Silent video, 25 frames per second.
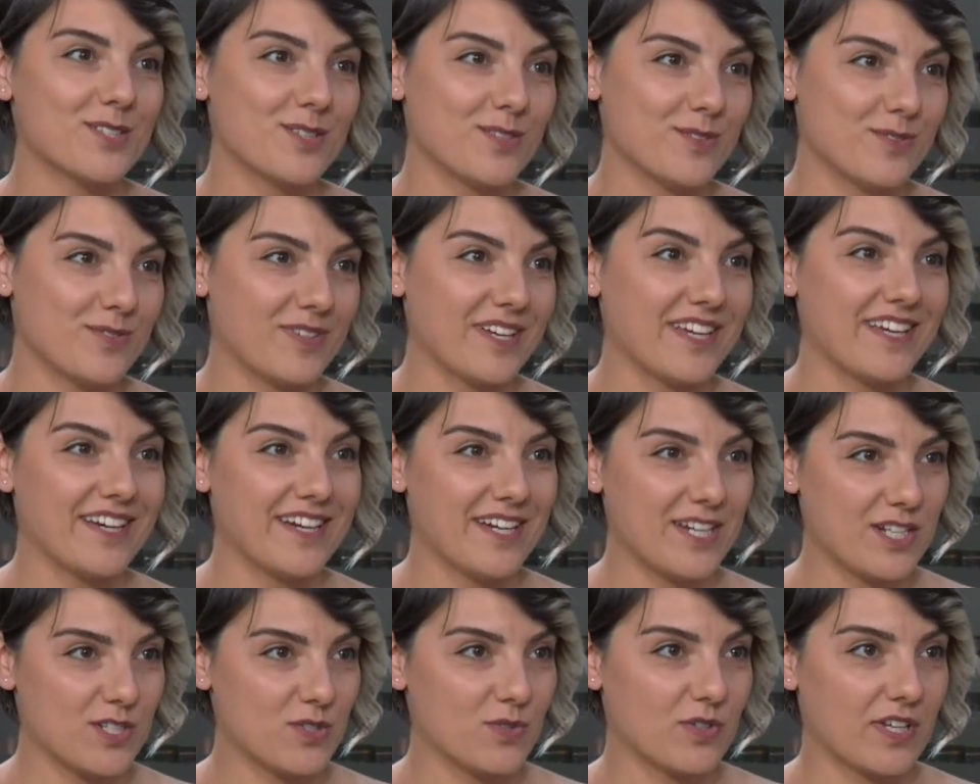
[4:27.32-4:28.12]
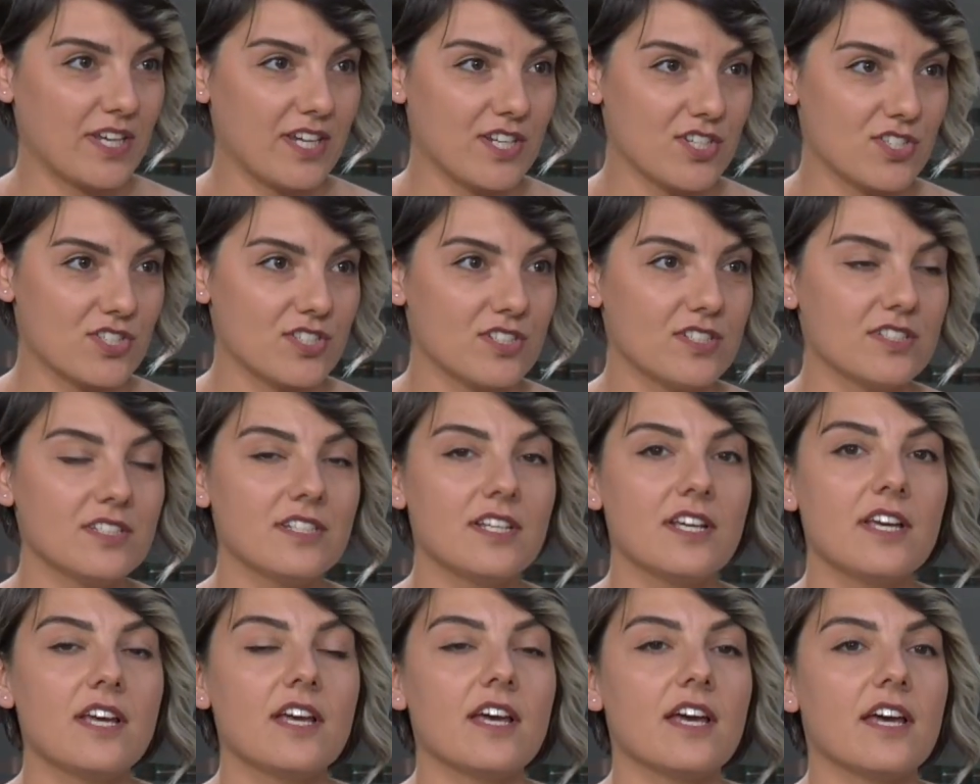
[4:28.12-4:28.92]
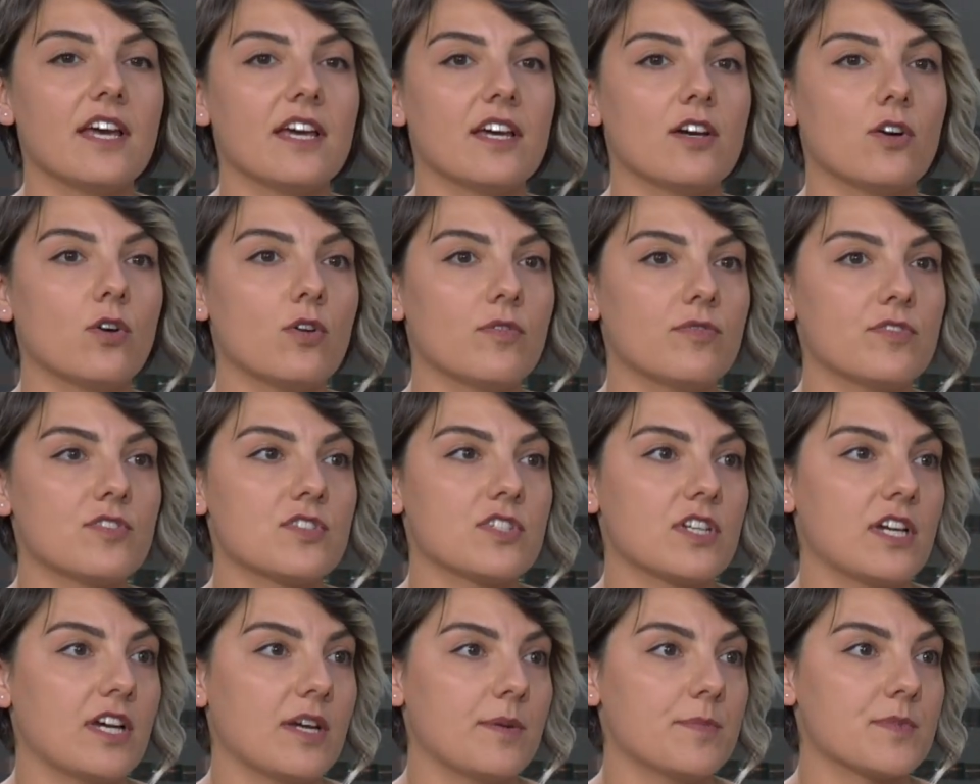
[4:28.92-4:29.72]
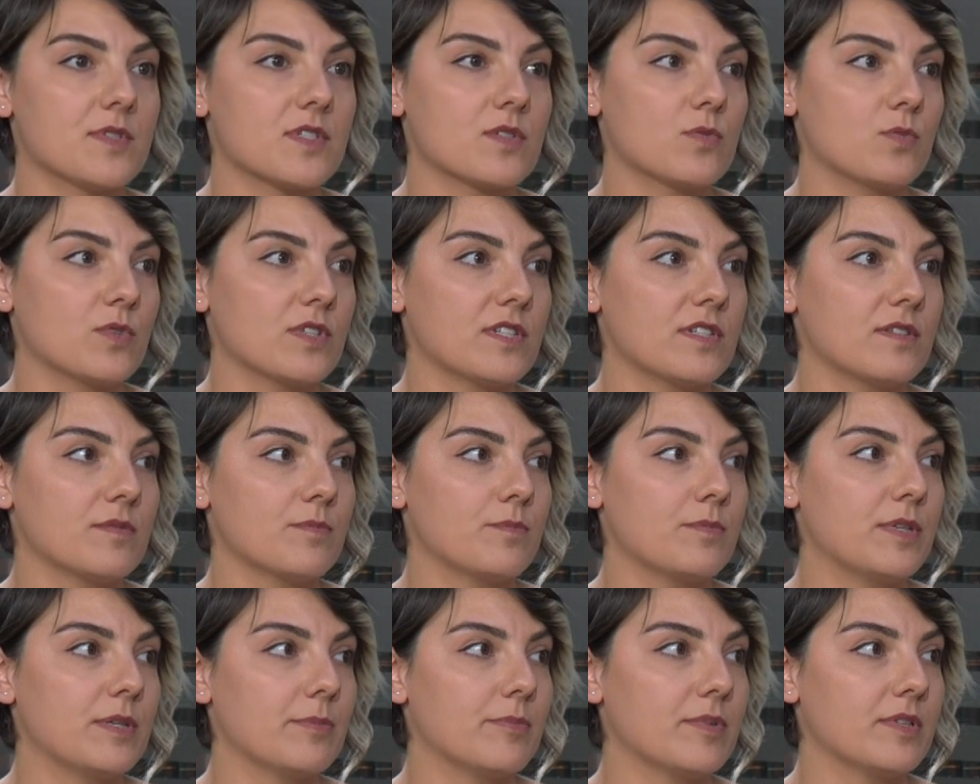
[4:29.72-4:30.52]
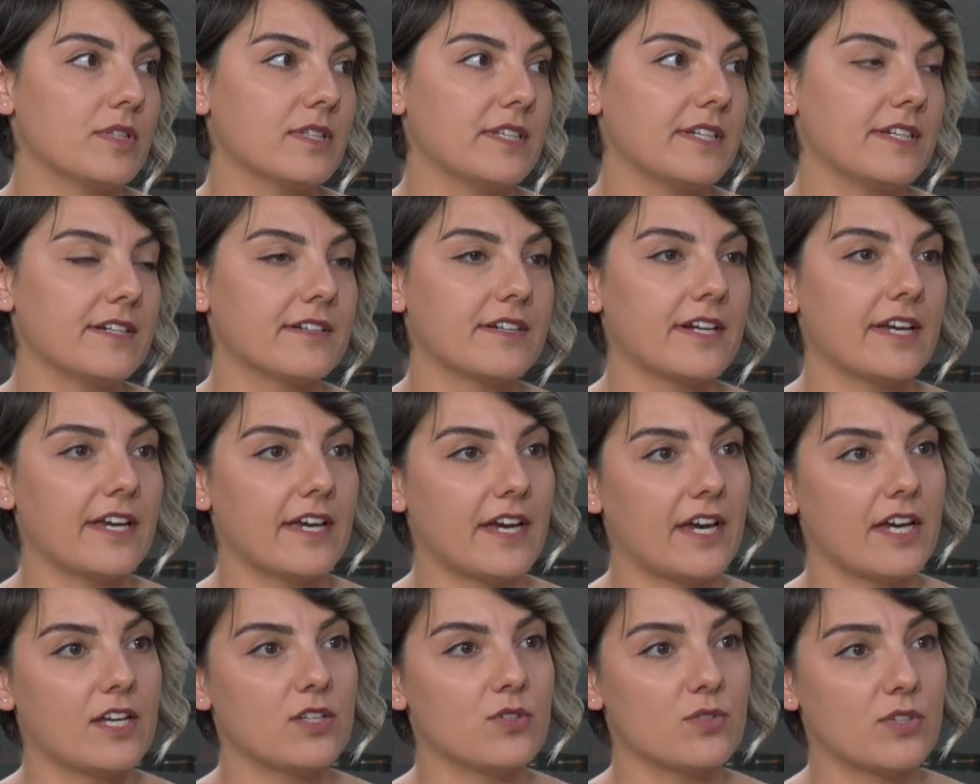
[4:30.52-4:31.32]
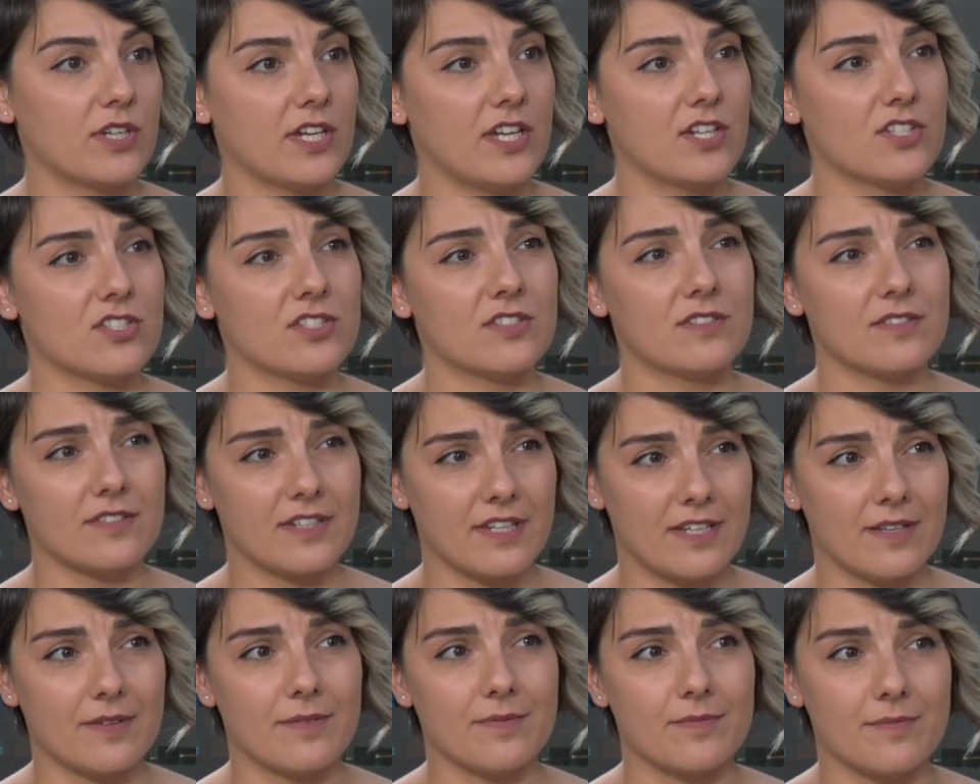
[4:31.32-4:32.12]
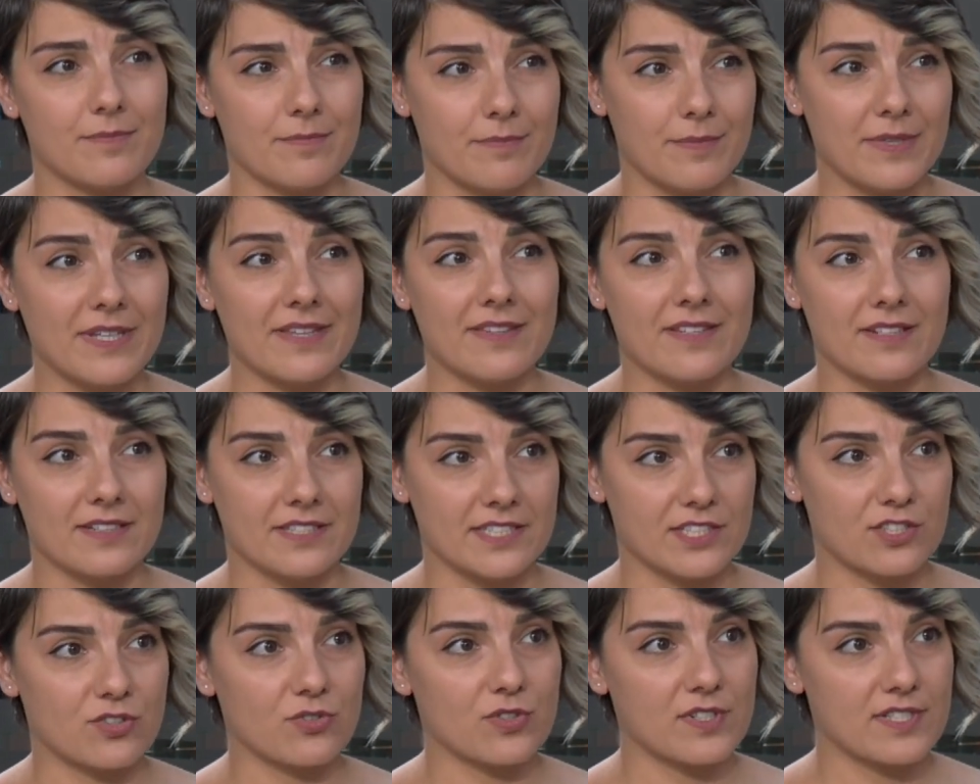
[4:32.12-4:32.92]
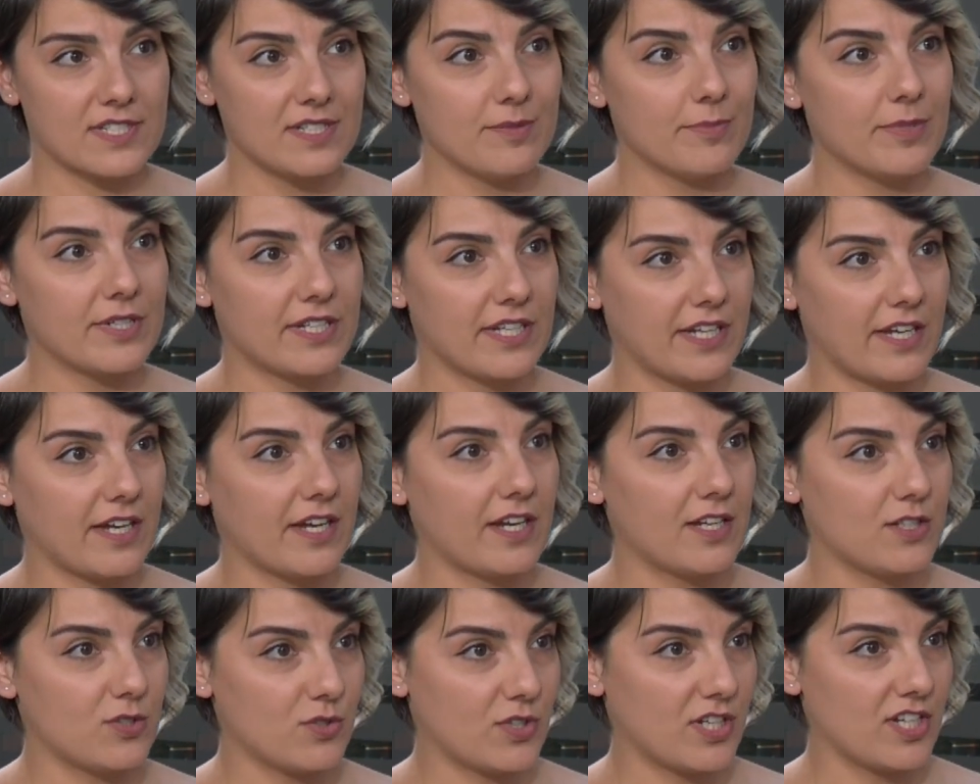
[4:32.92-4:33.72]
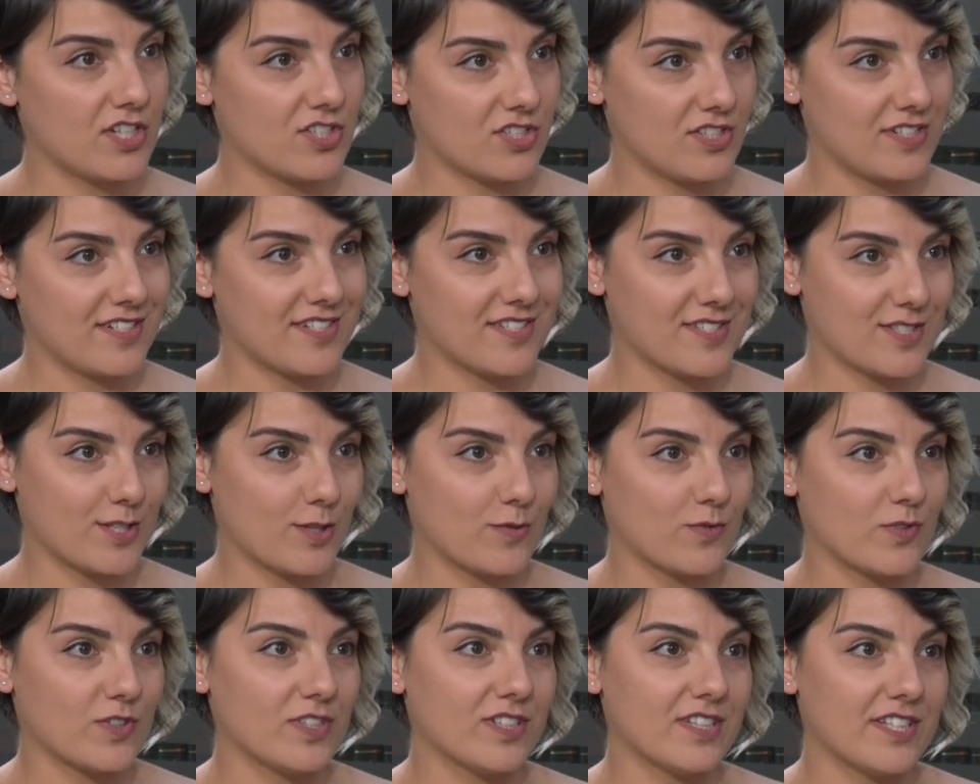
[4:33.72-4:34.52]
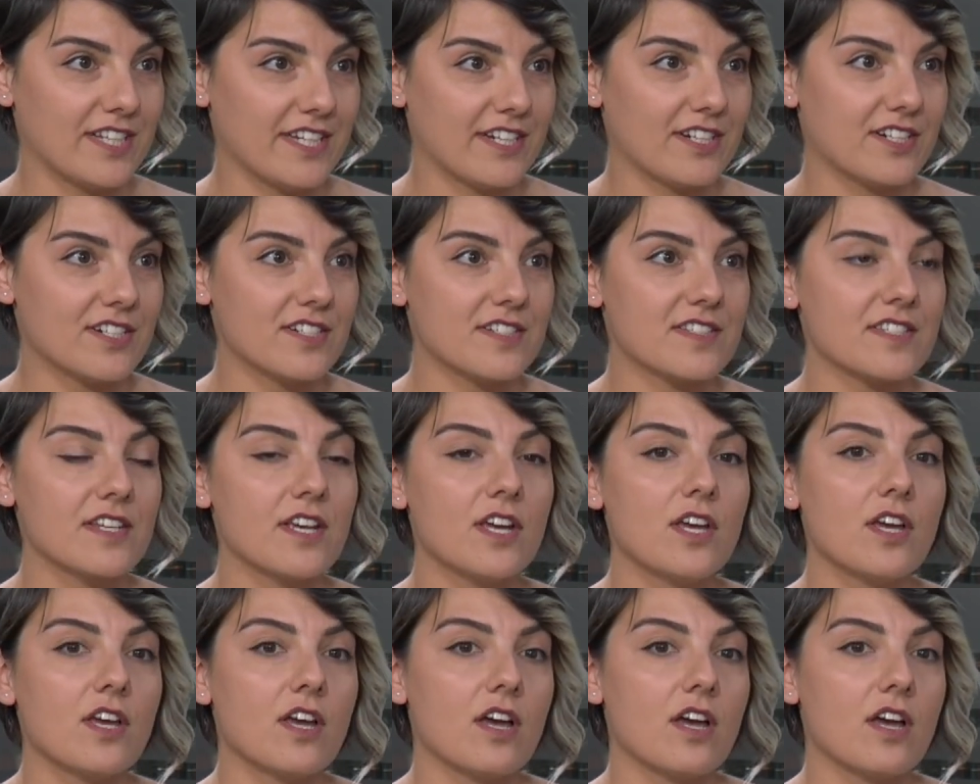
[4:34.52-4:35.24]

of AI education. Uh, oftentimes, when people hear AI education, they mean the literacy, but AI education has several layers.